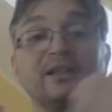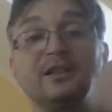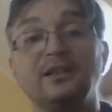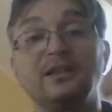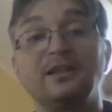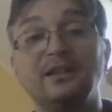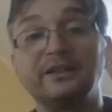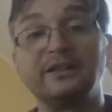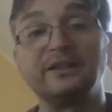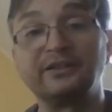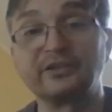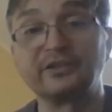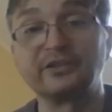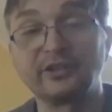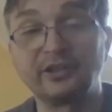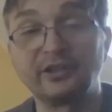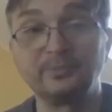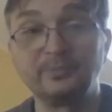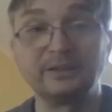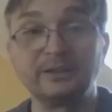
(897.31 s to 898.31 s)
is
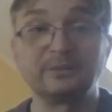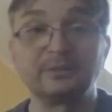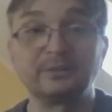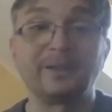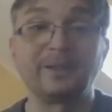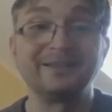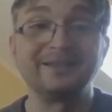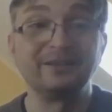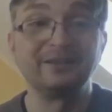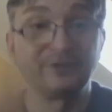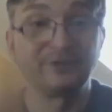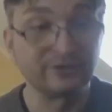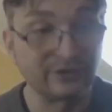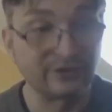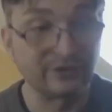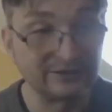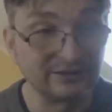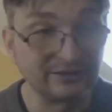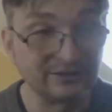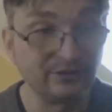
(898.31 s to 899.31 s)
determined by different
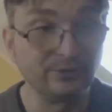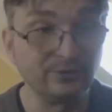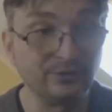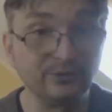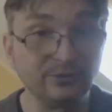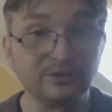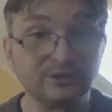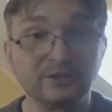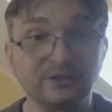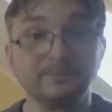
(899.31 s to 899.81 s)
residues